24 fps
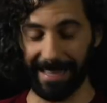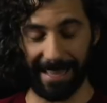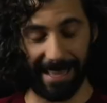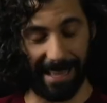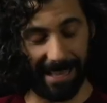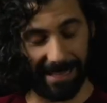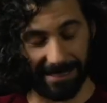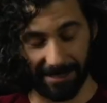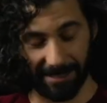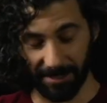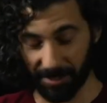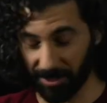
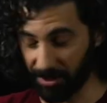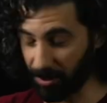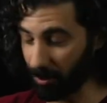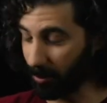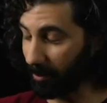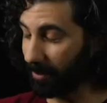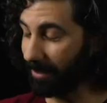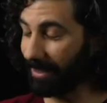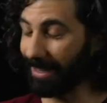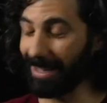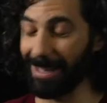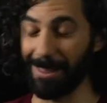it's
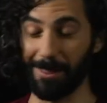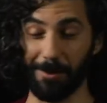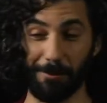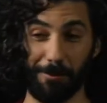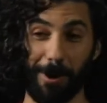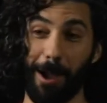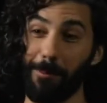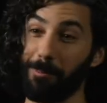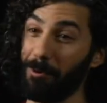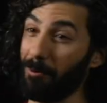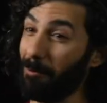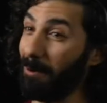certainly the
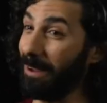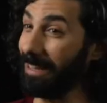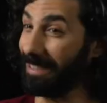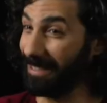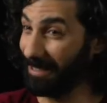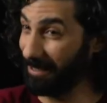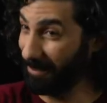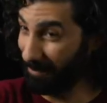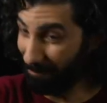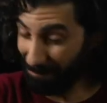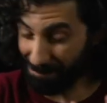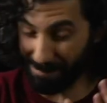rubber
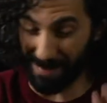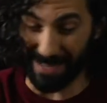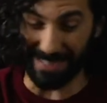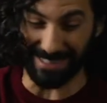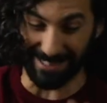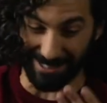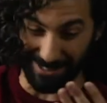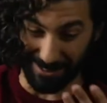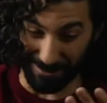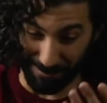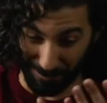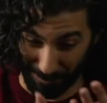
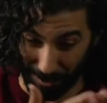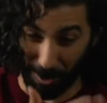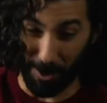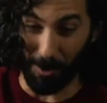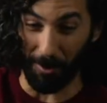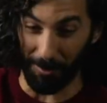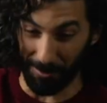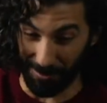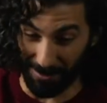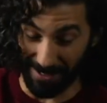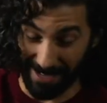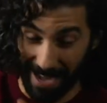meets the
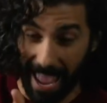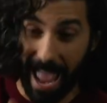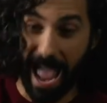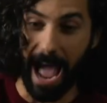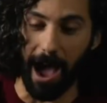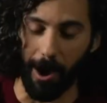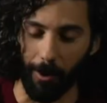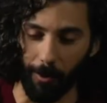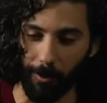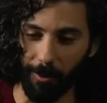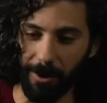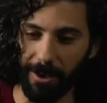road
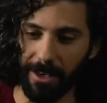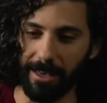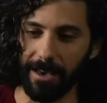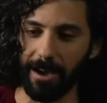now.